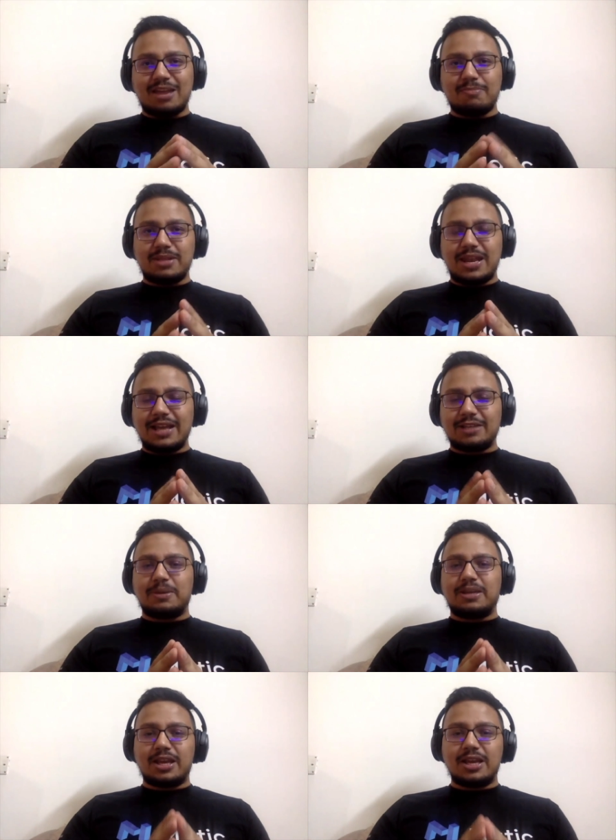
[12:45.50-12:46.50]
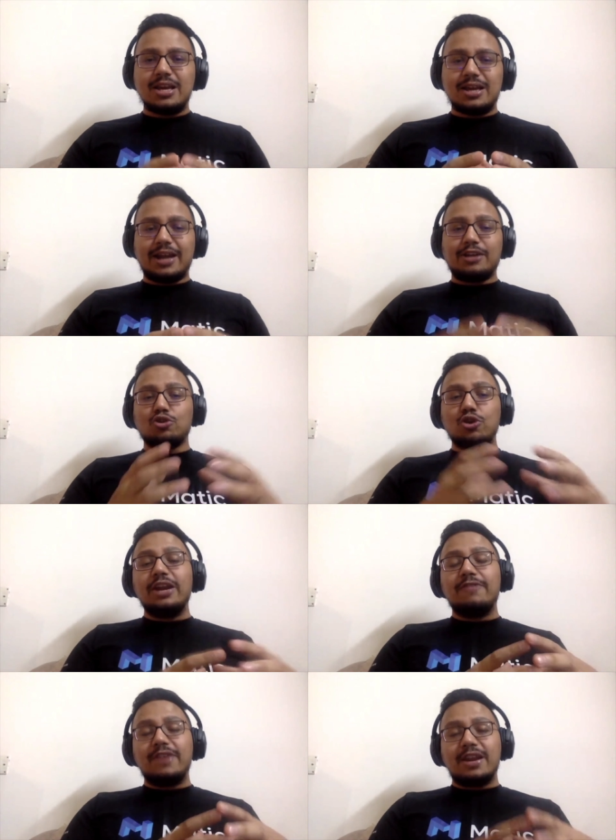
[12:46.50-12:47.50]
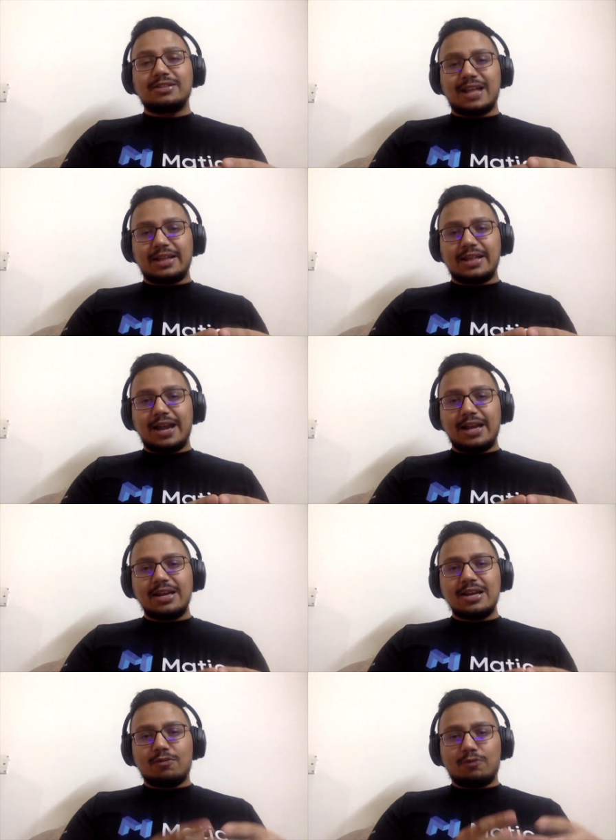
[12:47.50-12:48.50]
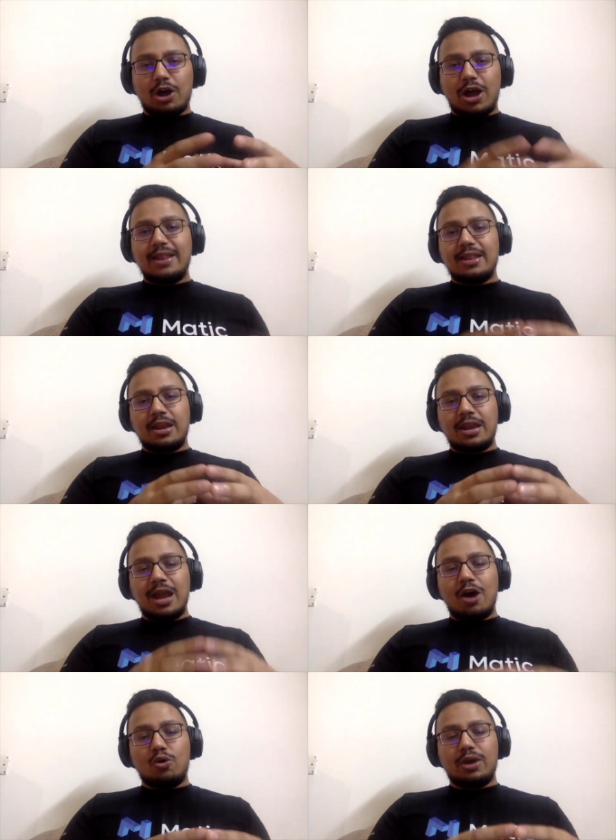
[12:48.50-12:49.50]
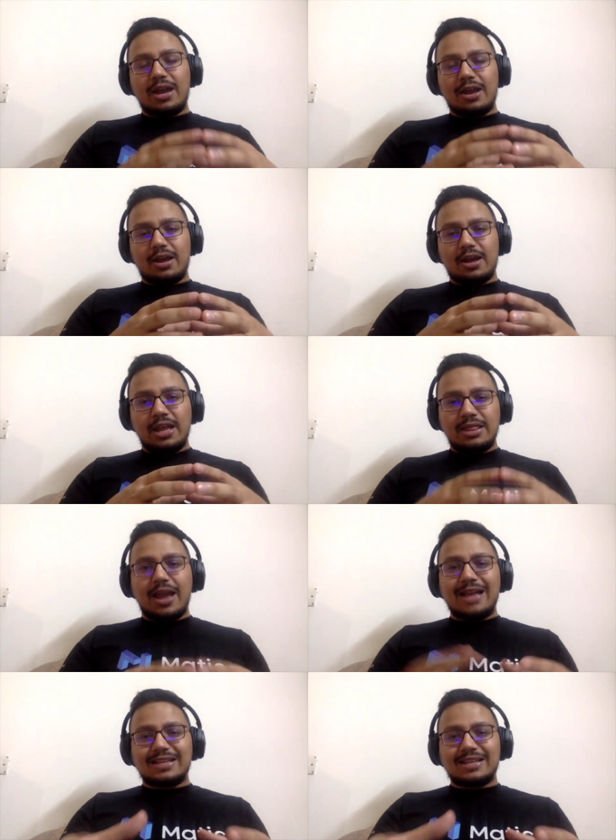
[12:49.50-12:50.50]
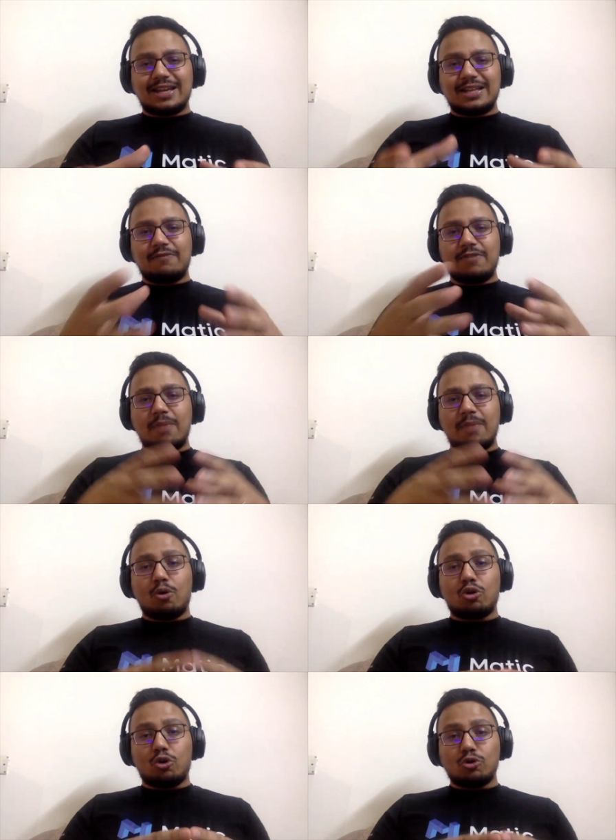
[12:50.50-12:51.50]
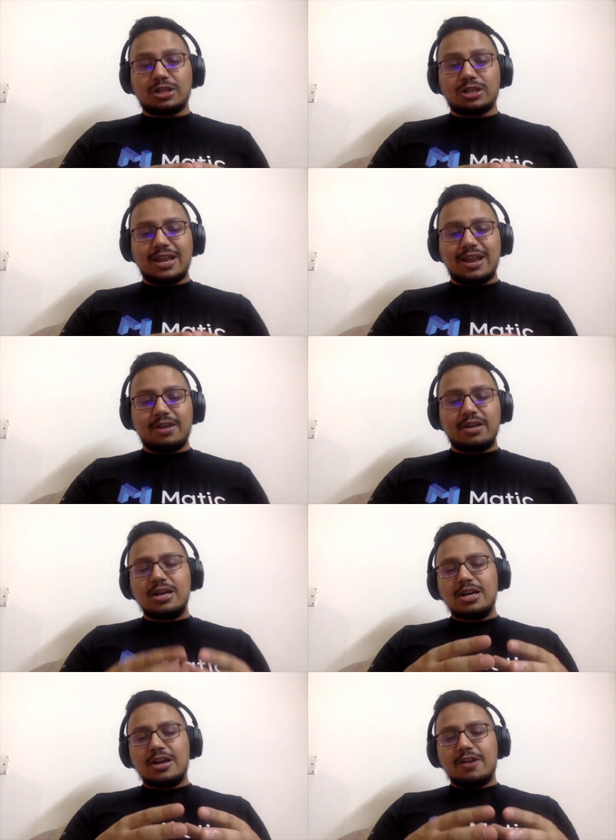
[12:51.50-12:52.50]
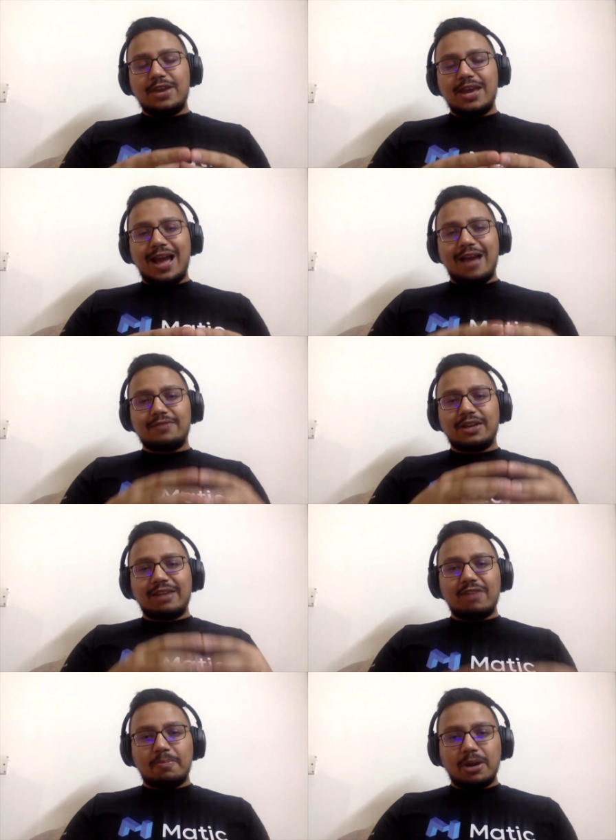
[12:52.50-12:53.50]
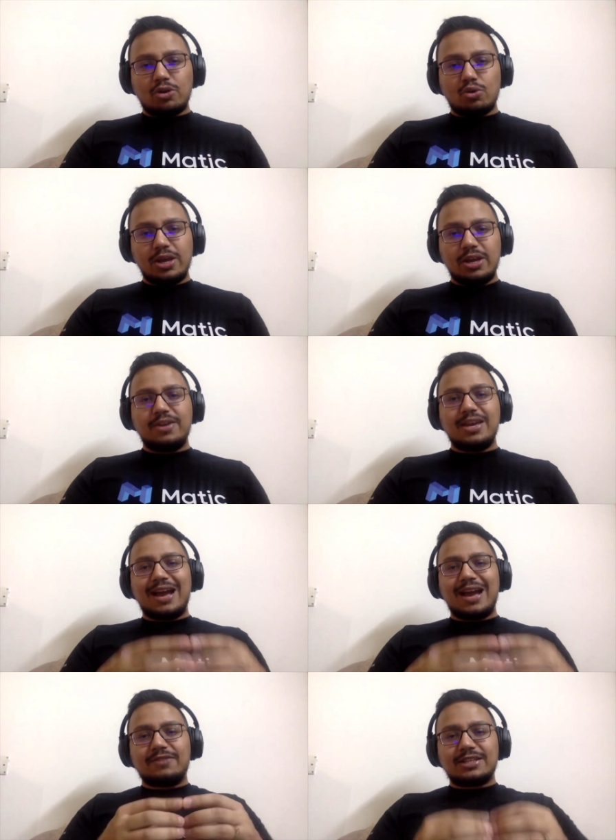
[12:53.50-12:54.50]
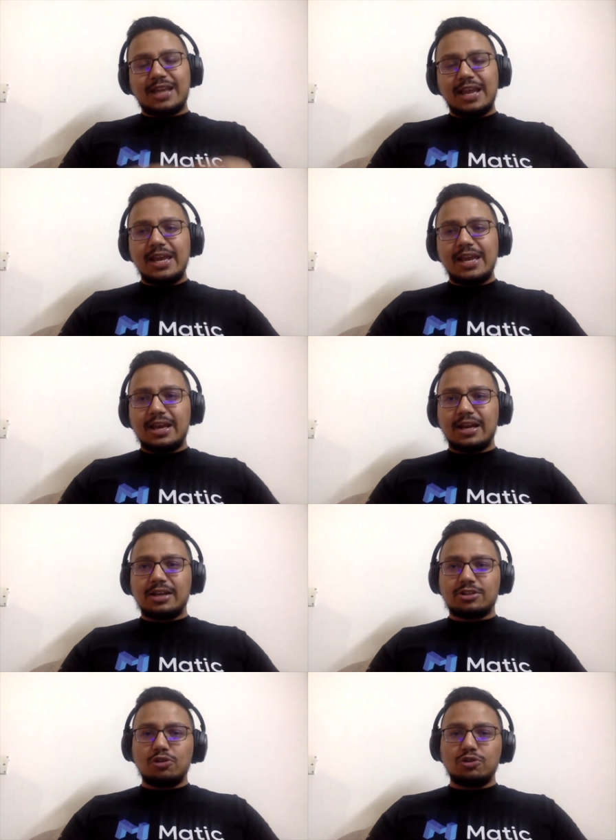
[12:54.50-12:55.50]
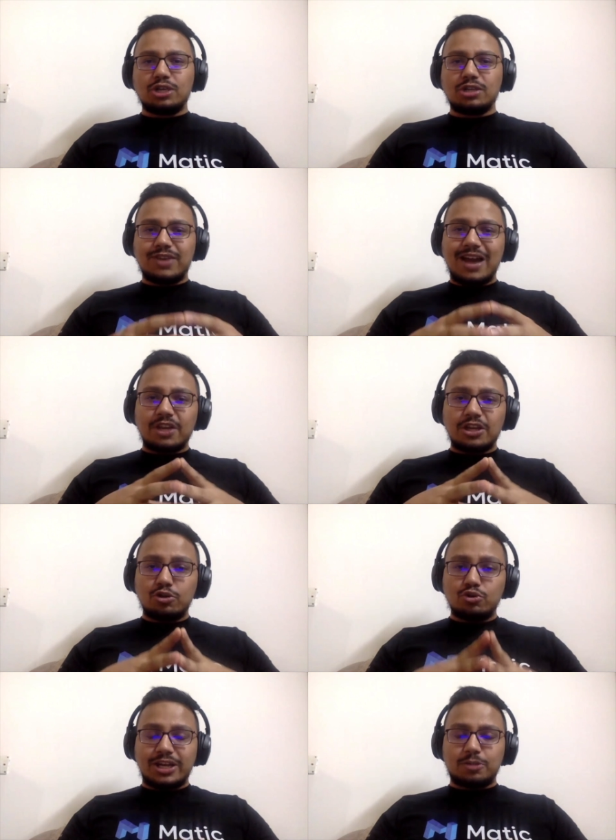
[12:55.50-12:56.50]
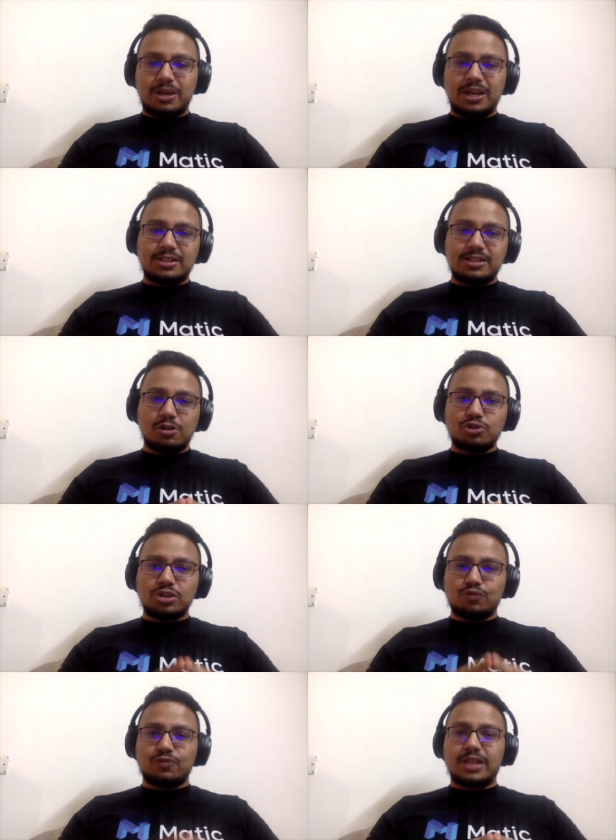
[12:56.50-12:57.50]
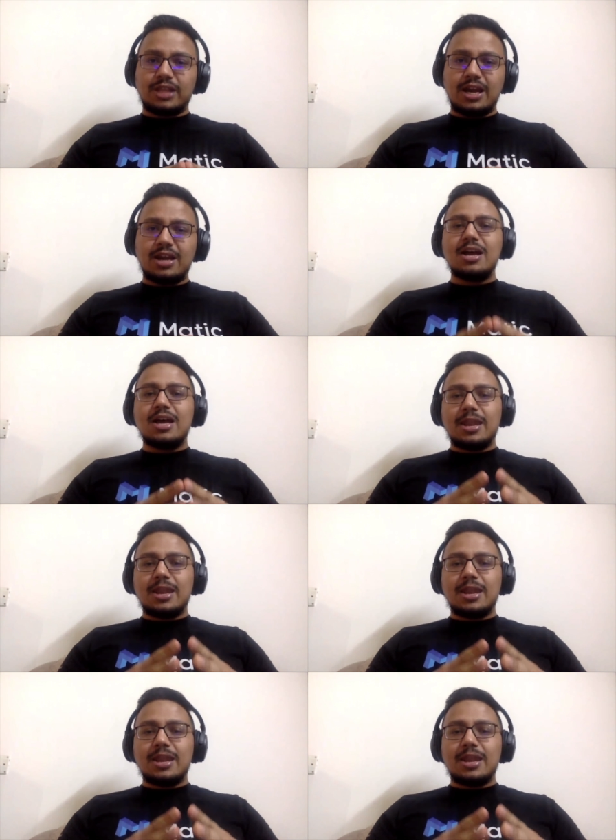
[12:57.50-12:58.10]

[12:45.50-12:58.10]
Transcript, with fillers: this can be the next big thing like so you need winners like that and now in the, as i said that we are more closer than ever we have the developer tooling we have the scaling solutions we have the user experience solutions over there